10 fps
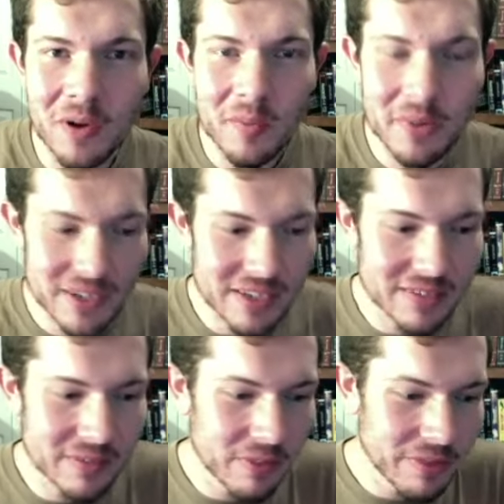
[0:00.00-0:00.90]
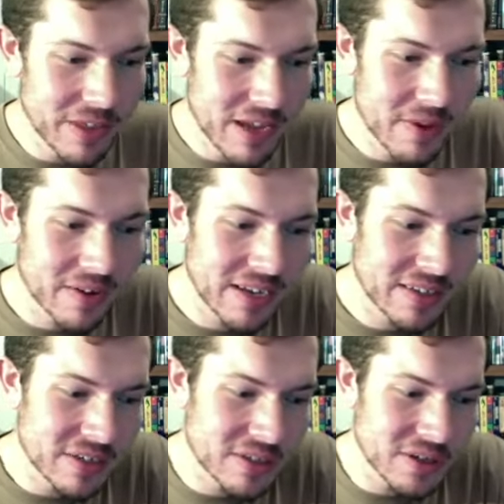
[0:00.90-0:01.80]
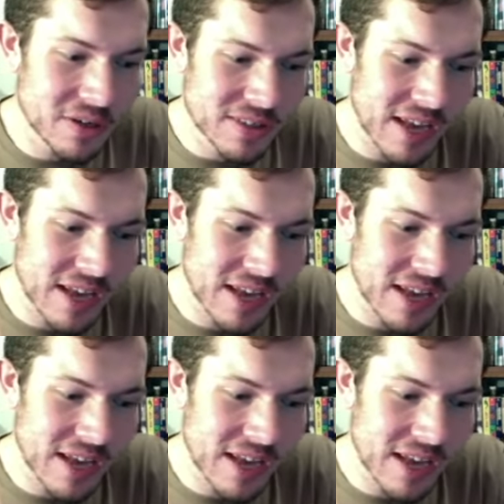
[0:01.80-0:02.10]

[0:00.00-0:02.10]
But uh, the thing about Andy Serkis,